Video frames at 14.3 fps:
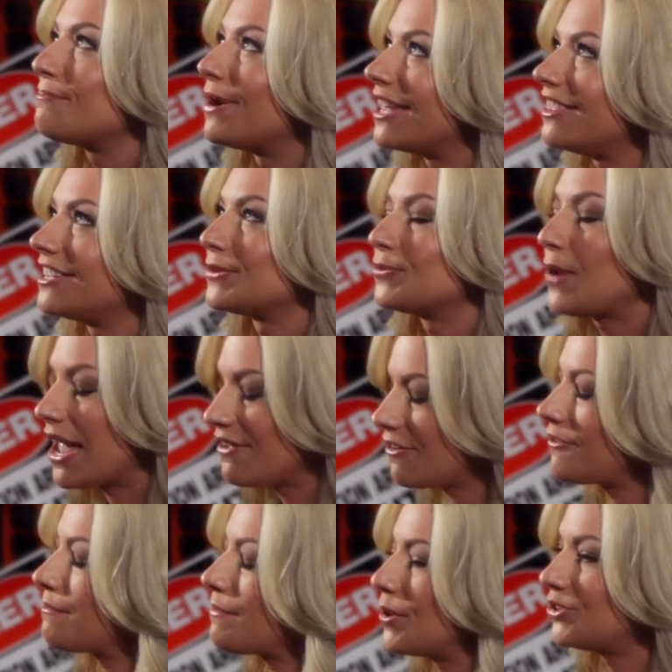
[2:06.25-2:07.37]
But this wave
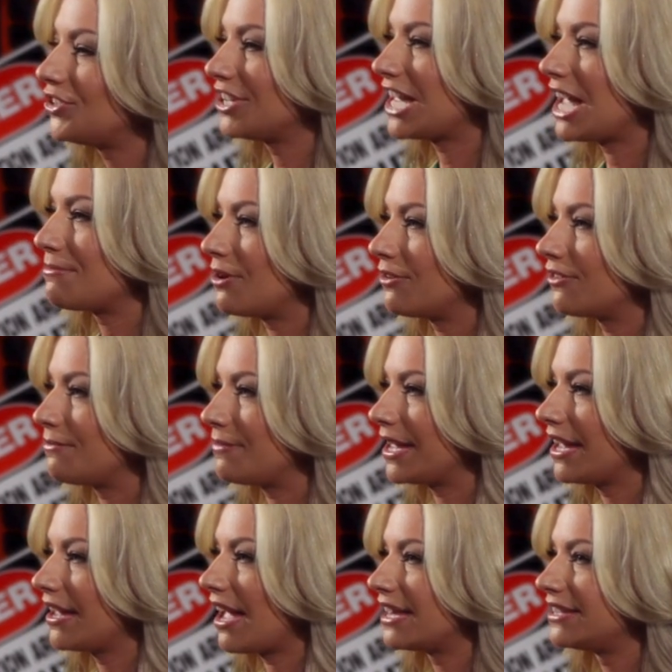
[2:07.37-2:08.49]
of emotion came over me,